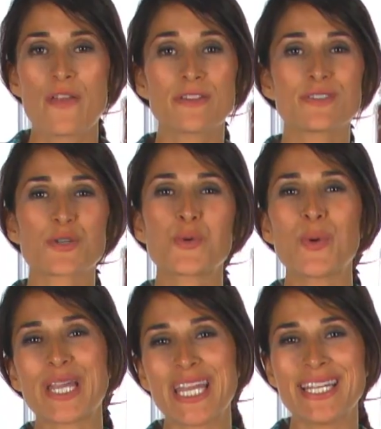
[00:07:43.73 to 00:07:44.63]
This is a
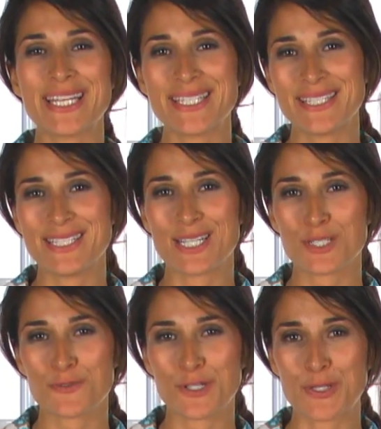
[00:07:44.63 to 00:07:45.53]
quick and easy dish
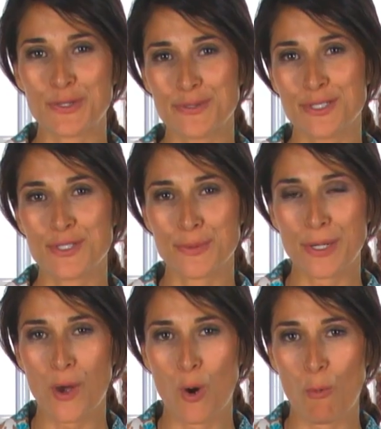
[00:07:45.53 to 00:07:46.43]
for you to do at
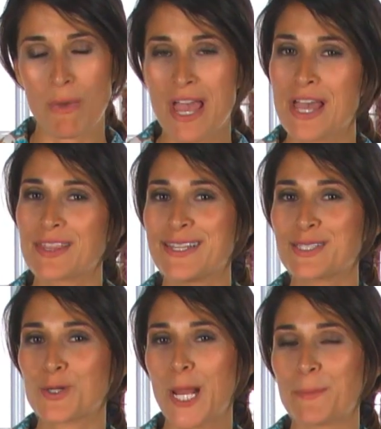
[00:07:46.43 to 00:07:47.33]
home. These
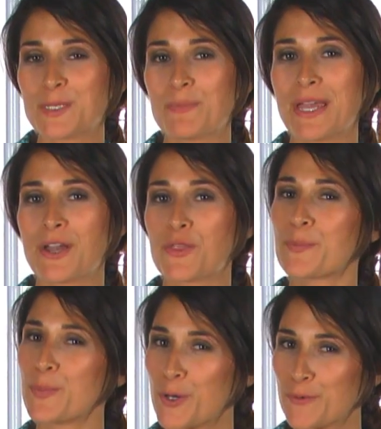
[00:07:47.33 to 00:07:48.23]
crepes make the
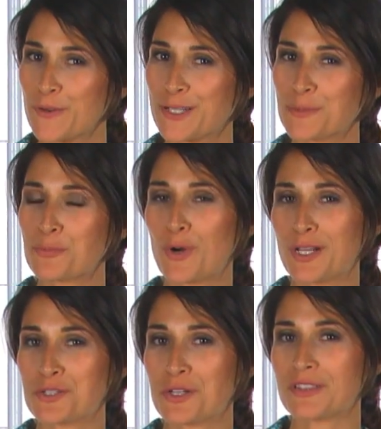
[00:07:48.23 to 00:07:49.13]
perfect
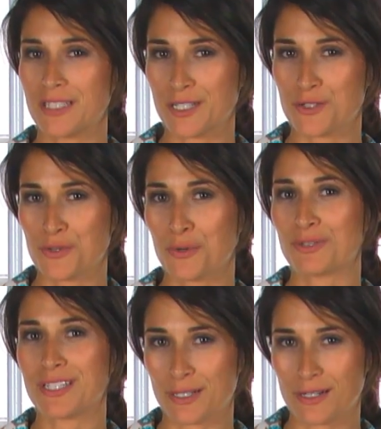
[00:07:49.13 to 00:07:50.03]
brunch, lunch, or
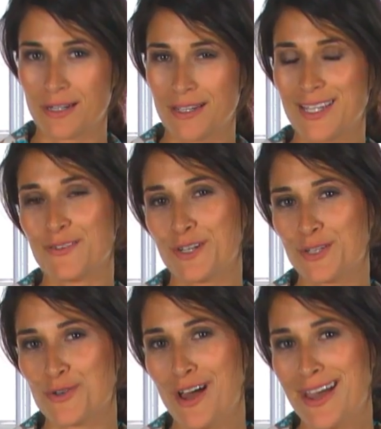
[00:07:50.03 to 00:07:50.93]
dinner. Give it a
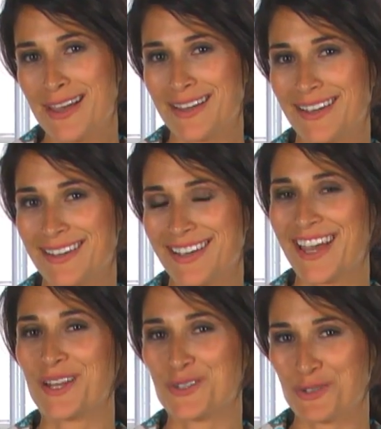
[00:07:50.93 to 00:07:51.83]
try and
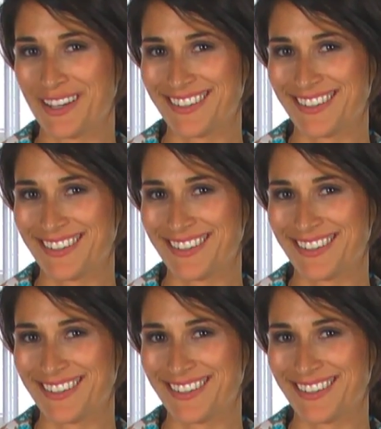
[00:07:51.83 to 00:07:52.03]
enjoy.